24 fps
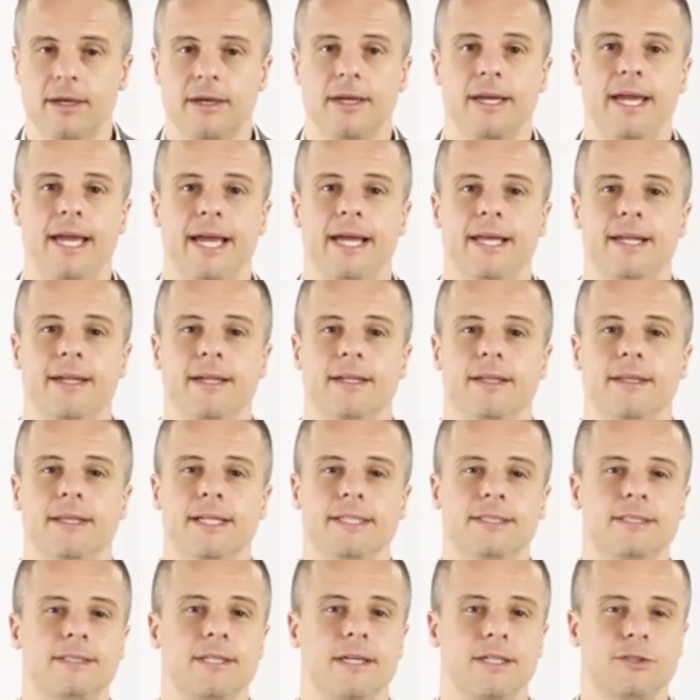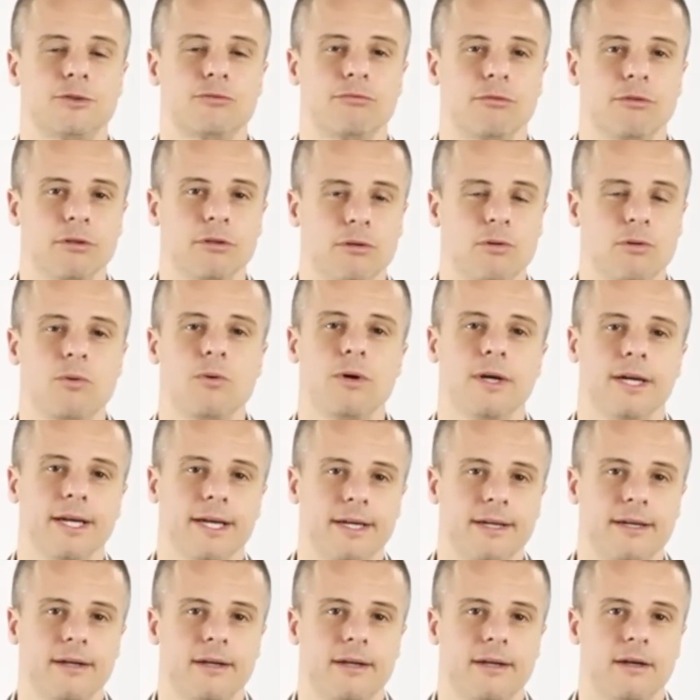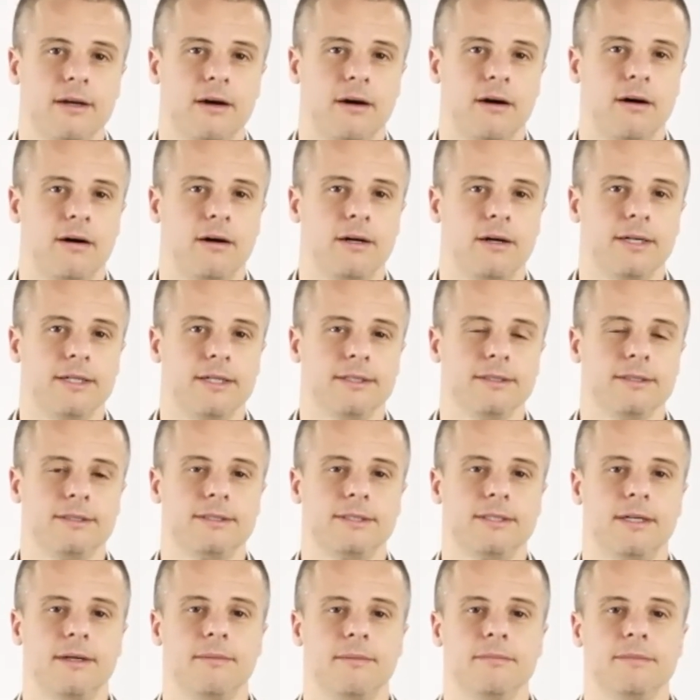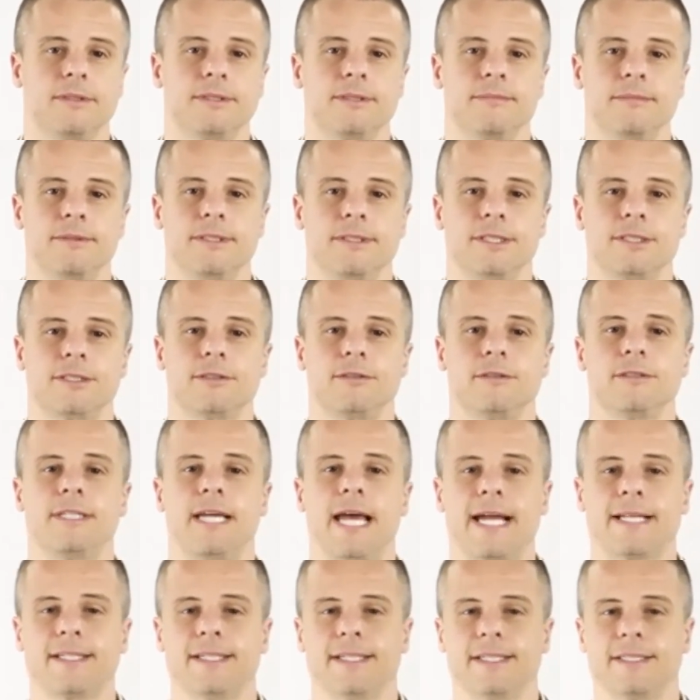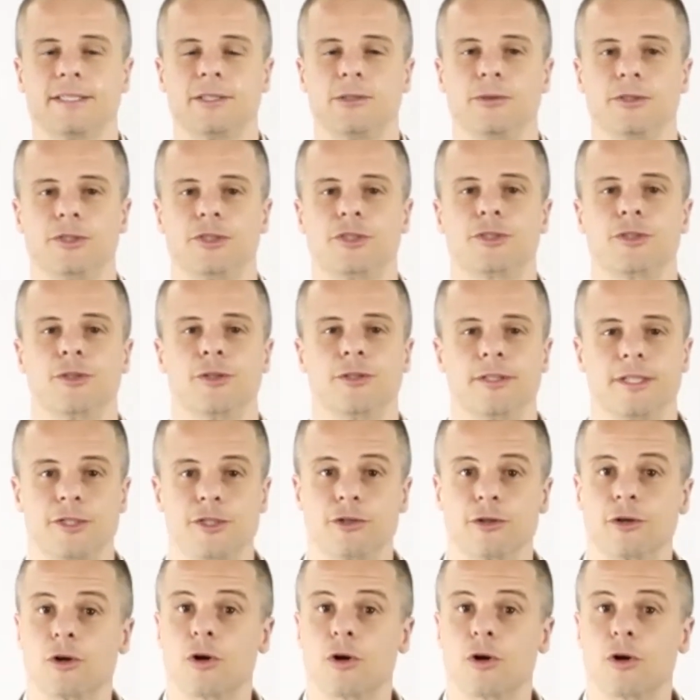And let's touch real quick on some additional tactics to assure that you're